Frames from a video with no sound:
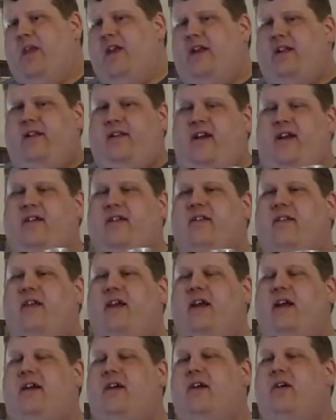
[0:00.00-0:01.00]
It tastes
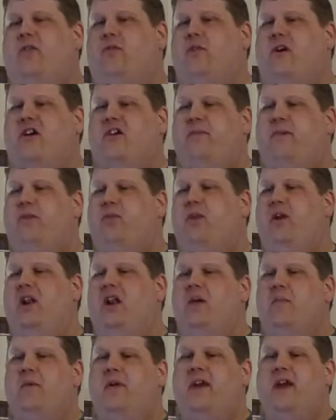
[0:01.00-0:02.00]
like a uh, cross between
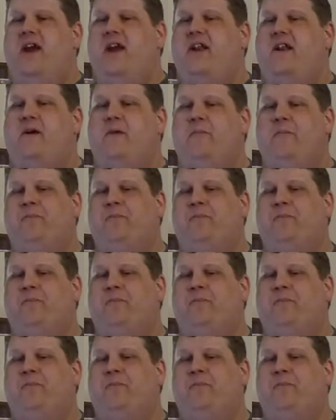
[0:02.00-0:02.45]
lemonade